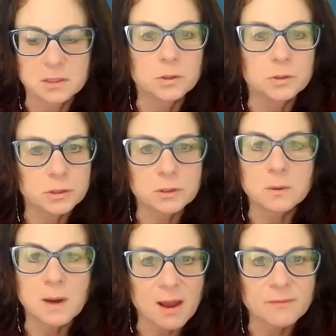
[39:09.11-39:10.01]
So you
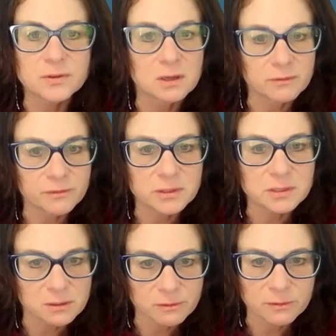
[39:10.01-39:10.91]
do have to convince
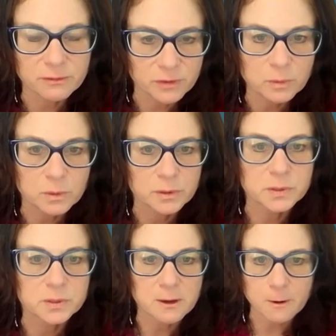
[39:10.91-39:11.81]
the
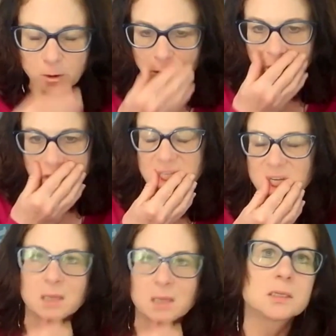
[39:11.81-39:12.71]
reviewers that your
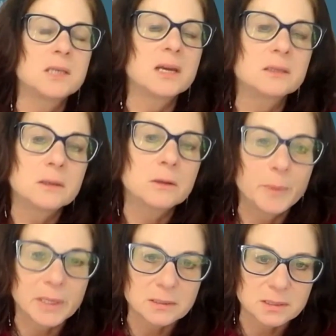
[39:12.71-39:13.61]
idea has a technical
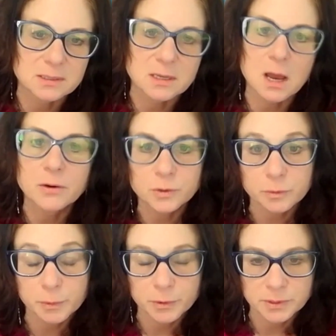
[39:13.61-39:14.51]
basis, 100%.